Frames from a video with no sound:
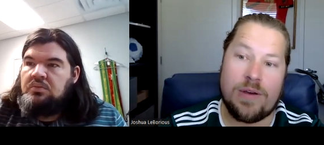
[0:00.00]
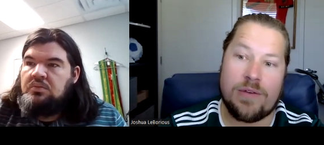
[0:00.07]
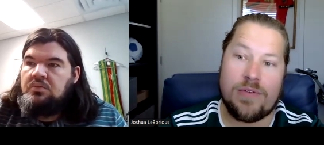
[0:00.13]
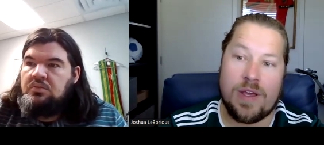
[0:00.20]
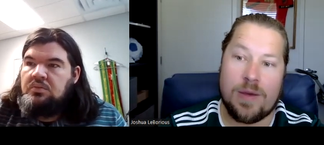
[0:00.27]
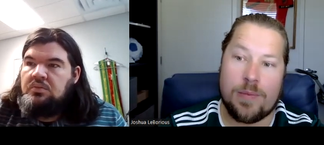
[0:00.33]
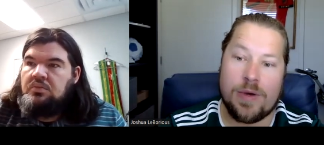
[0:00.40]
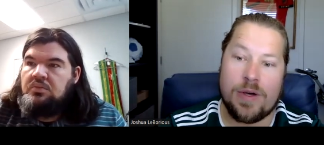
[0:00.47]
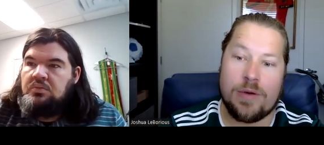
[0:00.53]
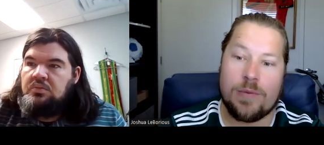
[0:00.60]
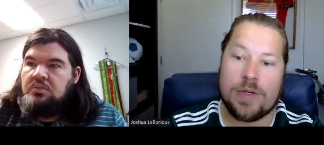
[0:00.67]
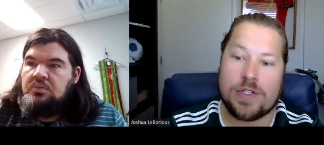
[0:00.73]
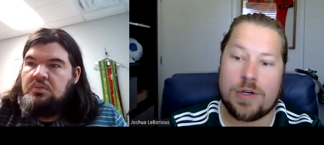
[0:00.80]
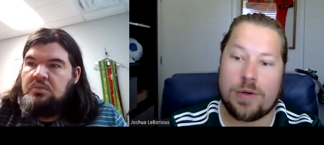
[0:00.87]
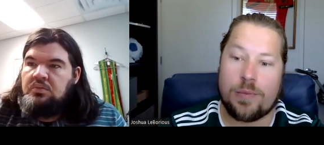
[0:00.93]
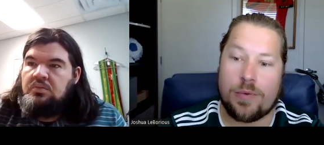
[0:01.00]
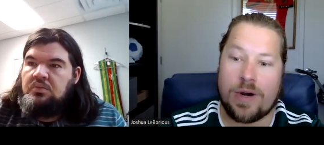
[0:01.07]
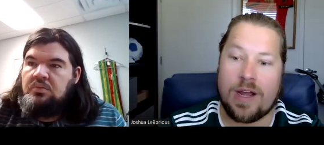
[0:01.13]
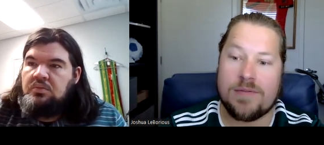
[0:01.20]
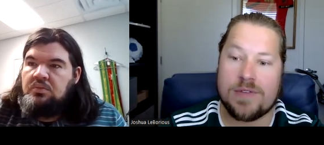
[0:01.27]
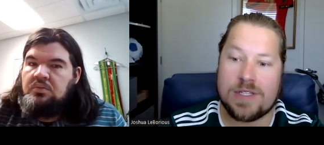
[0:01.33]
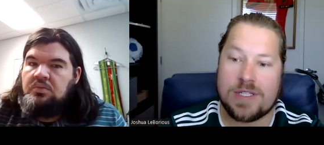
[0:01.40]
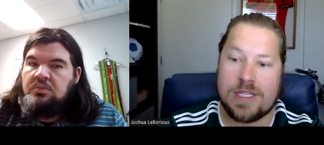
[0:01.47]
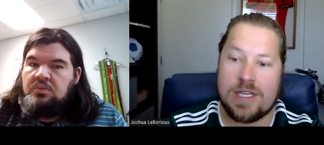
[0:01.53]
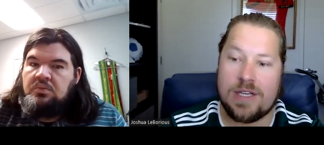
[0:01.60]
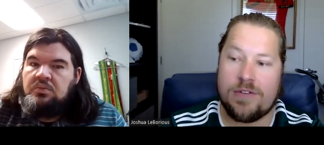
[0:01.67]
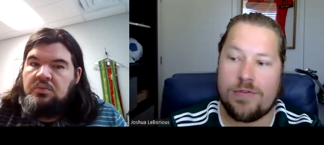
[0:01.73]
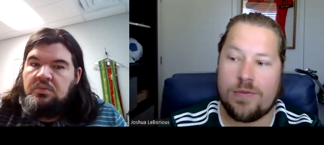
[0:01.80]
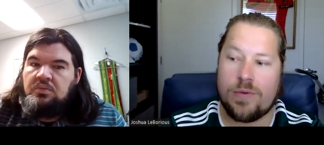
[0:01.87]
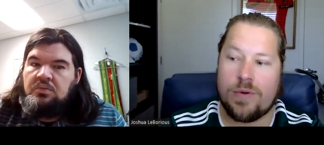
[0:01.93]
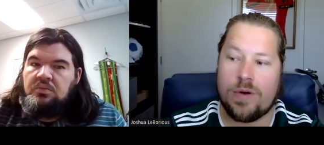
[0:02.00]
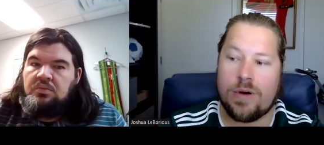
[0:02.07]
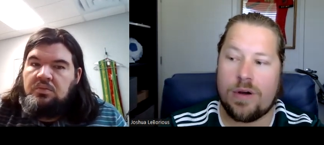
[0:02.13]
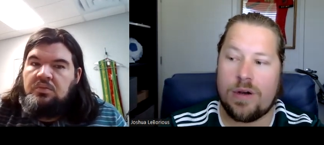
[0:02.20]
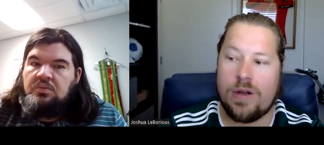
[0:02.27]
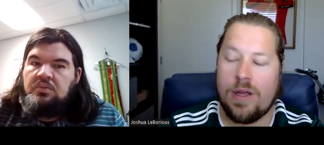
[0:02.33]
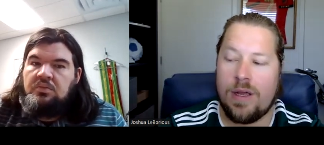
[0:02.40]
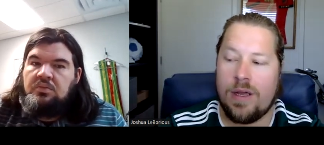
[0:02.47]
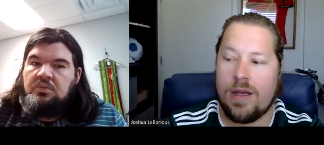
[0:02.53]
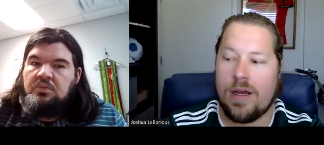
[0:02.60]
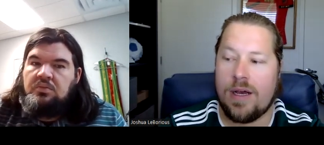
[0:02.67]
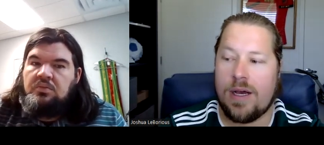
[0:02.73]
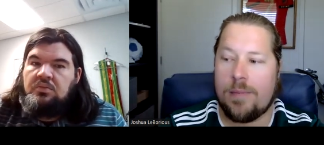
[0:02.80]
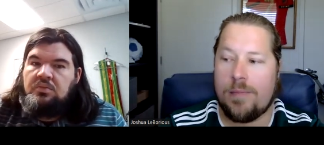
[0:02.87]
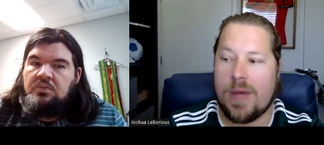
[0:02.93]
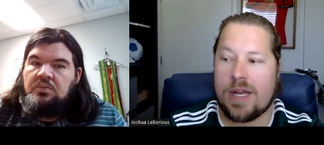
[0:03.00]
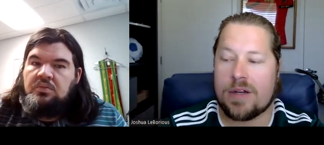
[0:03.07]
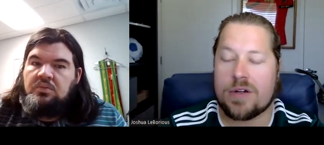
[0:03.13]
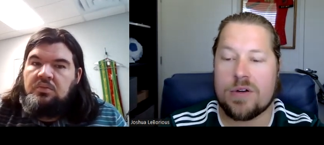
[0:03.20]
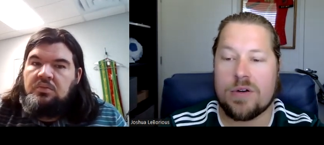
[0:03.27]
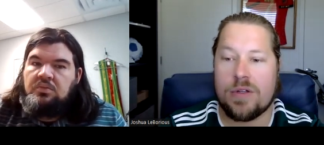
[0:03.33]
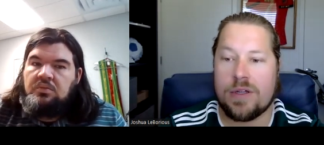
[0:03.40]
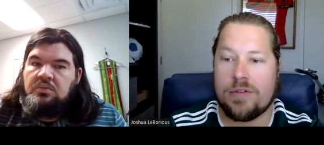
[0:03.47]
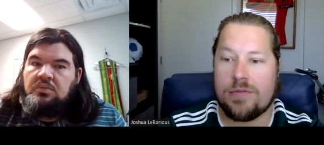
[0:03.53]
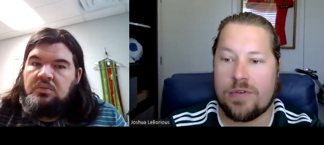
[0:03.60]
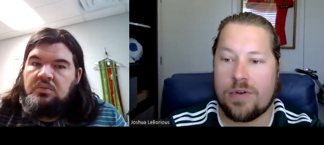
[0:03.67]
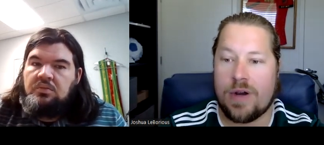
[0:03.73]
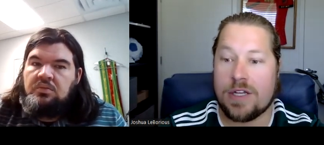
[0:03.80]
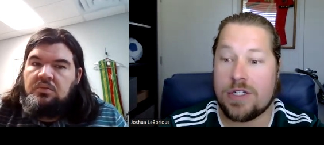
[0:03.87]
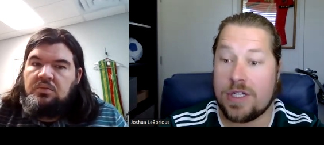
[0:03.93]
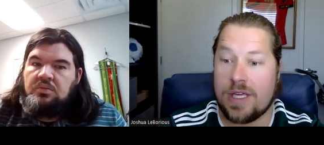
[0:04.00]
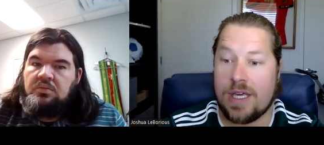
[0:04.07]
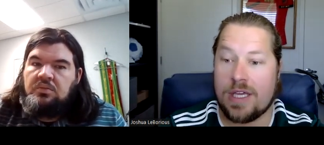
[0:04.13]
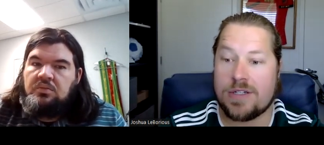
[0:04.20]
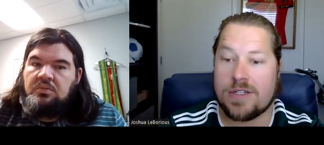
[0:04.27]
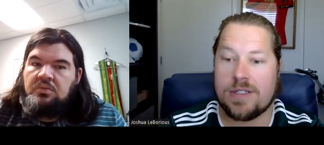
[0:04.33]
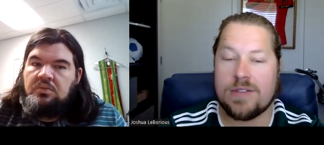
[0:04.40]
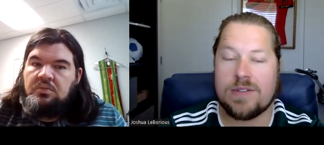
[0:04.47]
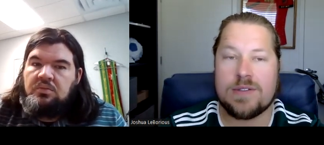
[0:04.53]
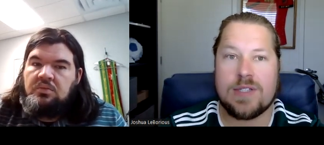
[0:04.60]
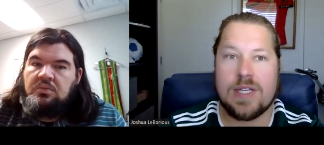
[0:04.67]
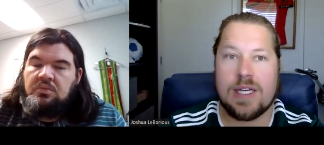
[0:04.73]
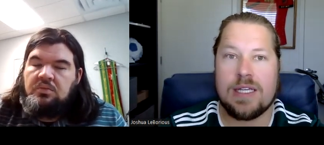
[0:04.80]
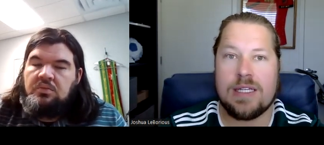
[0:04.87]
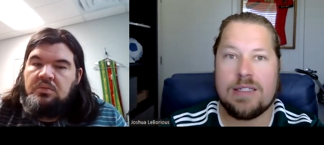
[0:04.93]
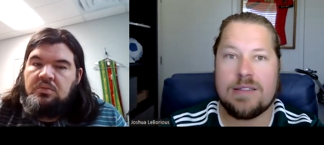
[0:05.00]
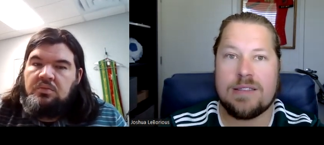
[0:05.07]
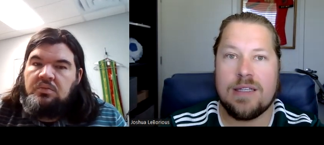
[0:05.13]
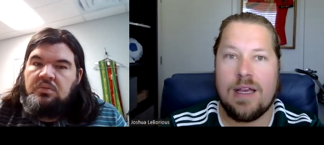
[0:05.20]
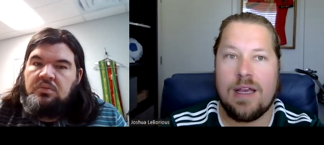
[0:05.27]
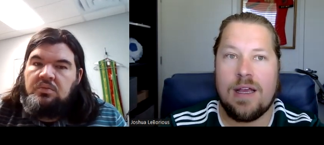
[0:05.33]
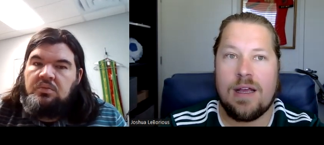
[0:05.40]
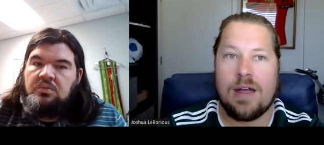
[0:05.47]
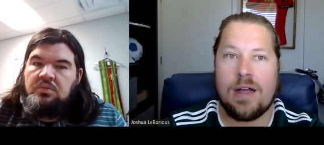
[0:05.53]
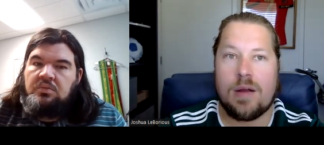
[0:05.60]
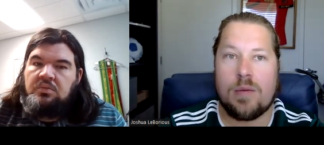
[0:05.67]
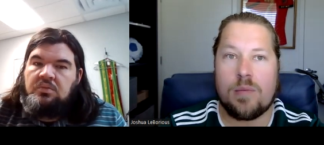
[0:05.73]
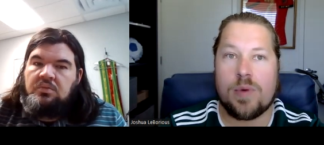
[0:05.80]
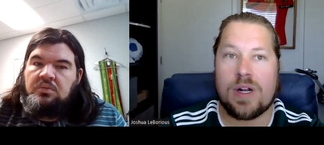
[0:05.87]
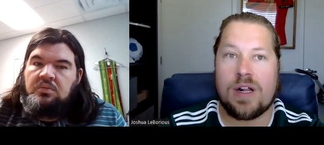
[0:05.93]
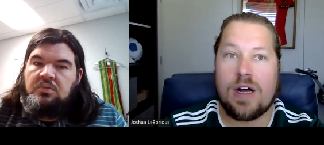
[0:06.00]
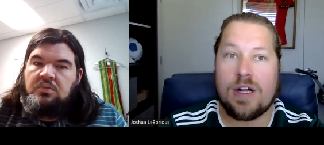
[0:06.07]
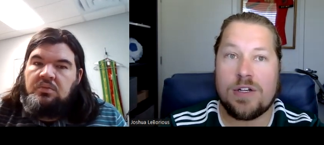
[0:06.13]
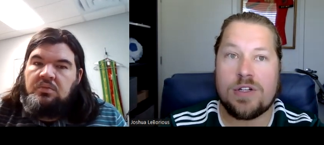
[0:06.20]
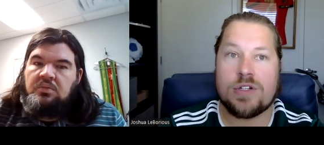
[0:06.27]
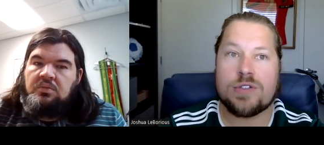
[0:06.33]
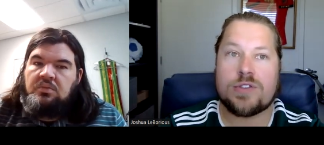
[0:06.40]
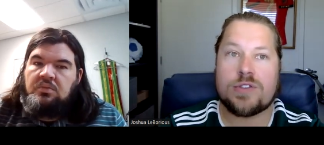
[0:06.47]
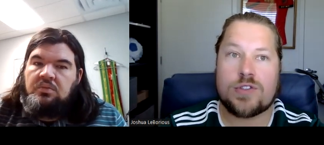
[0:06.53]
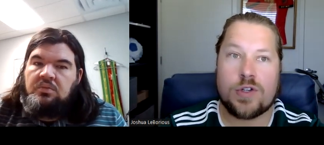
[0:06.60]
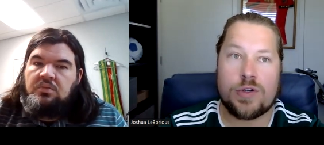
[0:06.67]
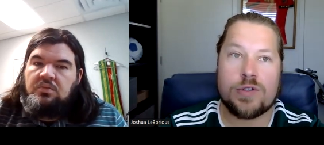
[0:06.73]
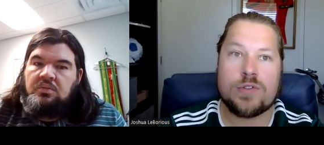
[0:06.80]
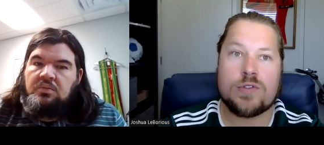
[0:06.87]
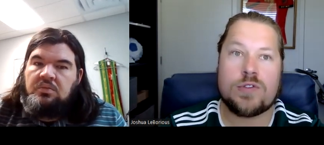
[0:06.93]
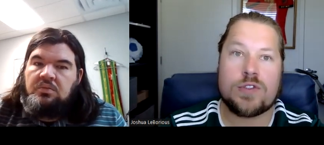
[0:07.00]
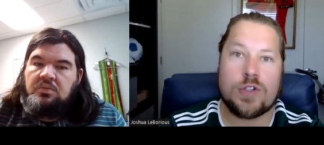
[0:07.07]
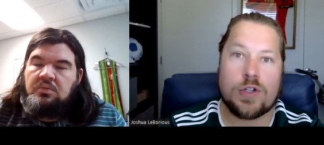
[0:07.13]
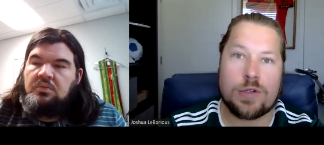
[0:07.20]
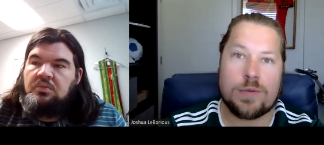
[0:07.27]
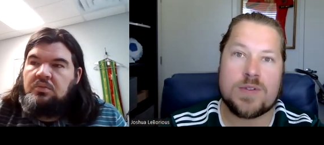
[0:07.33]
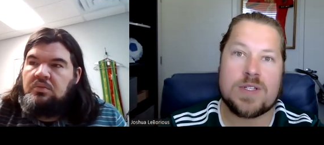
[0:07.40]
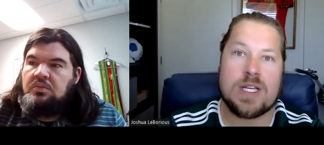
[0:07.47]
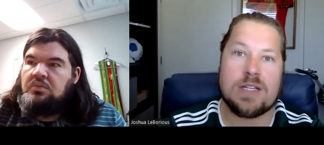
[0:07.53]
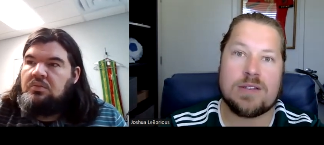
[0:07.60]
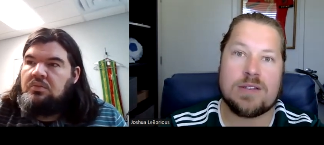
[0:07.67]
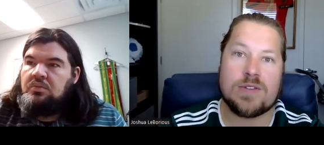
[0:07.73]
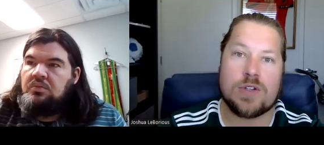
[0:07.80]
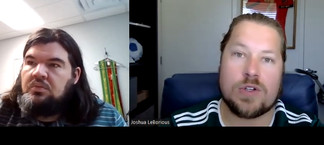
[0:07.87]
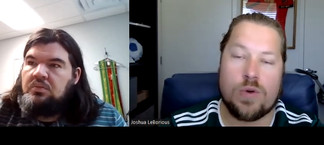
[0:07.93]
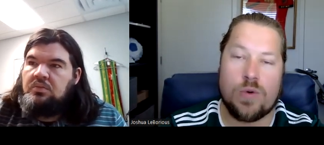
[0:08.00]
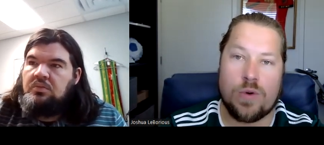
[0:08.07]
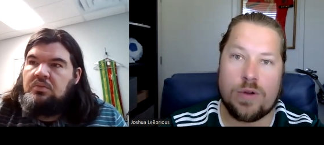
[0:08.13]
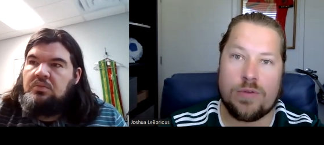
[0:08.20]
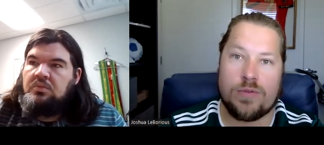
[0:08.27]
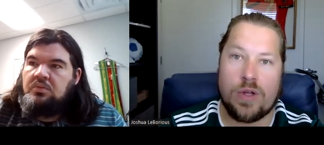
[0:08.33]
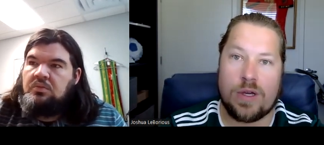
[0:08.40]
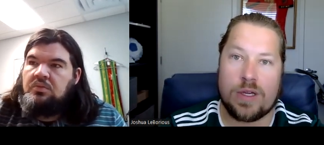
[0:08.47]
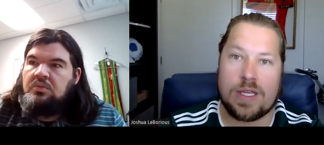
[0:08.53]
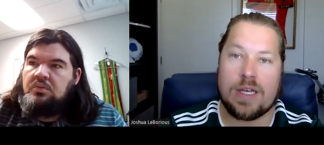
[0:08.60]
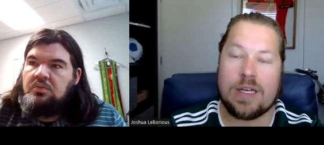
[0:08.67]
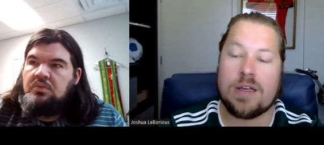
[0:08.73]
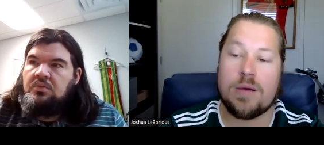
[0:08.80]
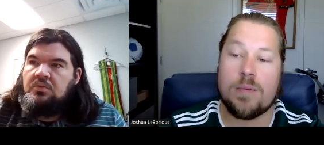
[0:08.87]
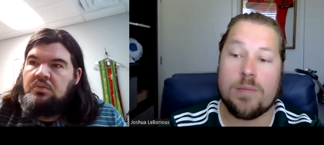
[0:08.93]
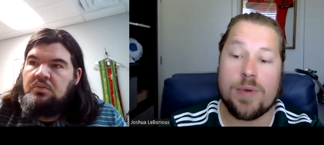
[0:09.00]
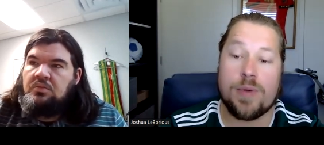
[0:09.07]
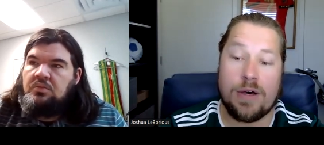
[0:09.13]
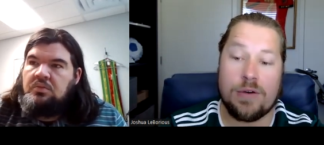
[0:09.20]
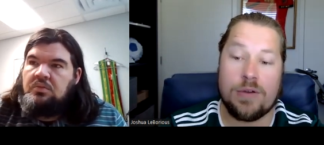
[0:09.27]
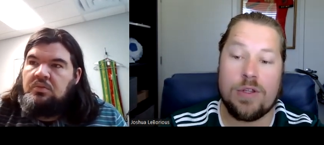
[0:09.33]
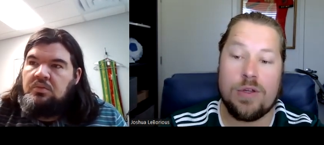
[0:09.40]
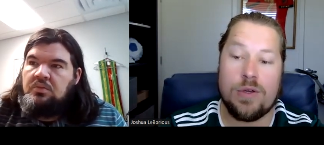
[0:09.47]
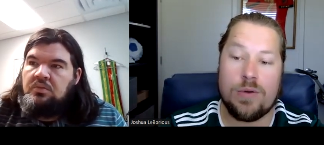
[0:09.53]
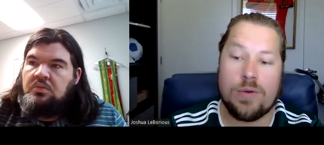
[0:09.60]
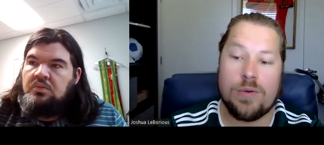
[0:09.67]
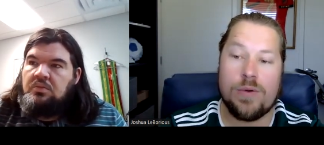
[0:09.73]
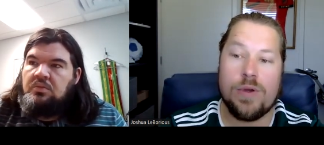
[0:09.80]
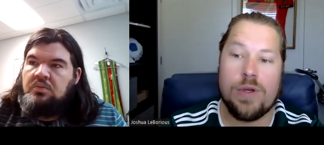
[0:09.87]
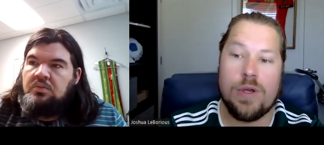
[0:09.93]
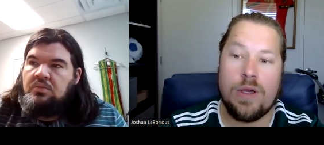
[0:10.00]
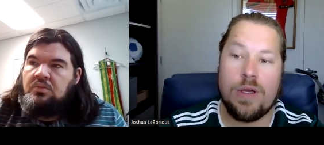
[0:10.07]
Speaker 1: you have HIPAA, which are privacy for uh, medical and for education settings. Uh, but under certain circumstances, a court of law can compel you